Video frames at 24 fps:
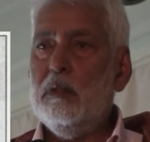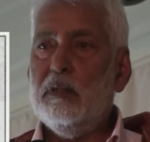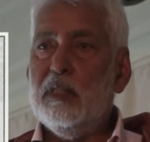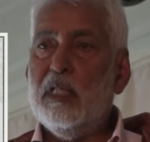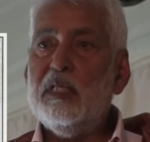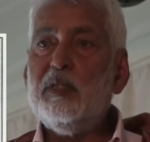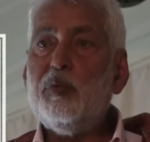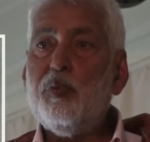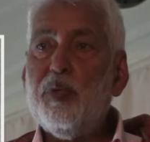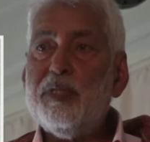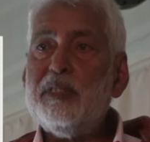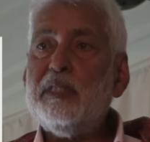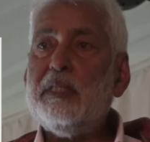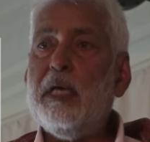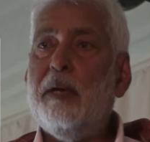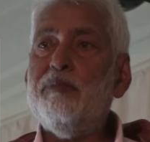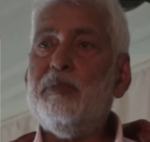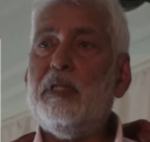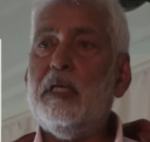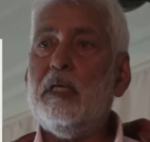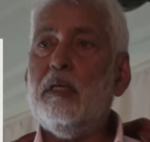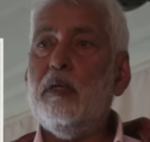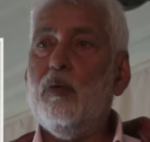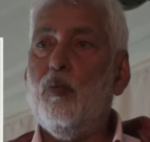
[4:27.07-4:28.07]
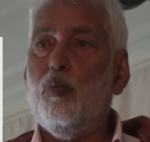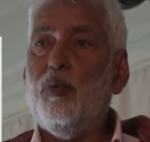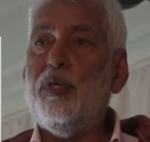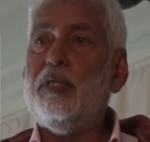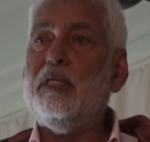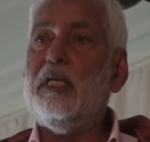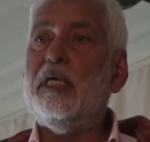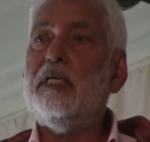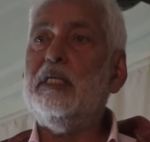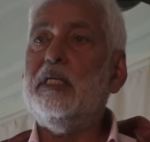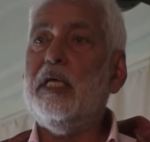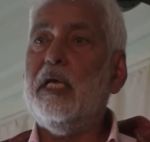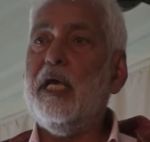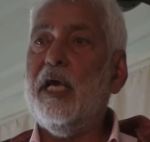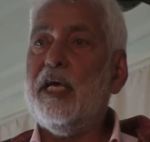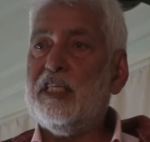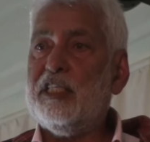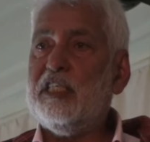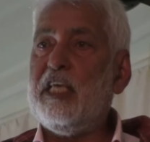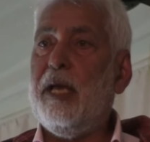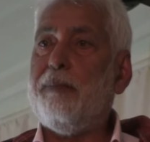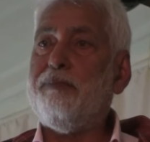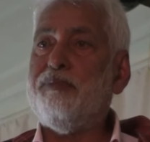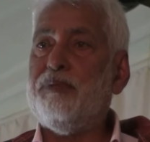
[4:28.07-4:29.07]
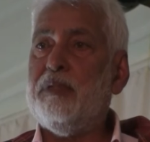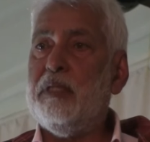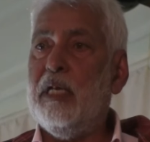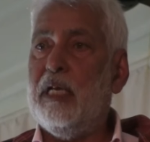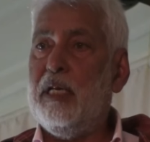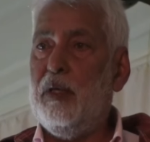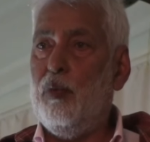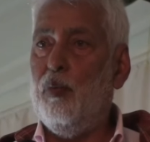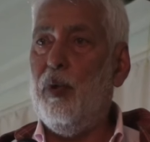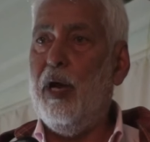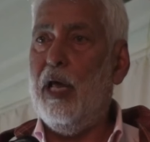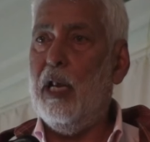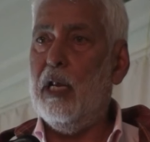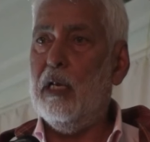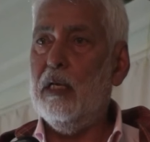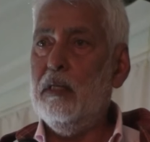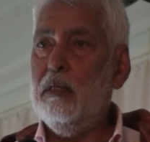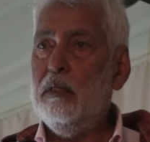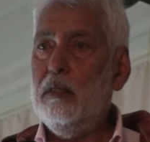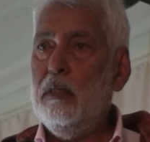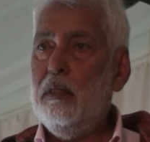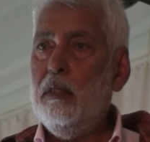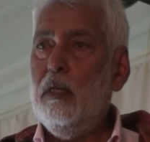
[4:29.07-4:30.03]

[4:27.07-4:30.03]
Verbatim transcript: This was something we did exceptionally well.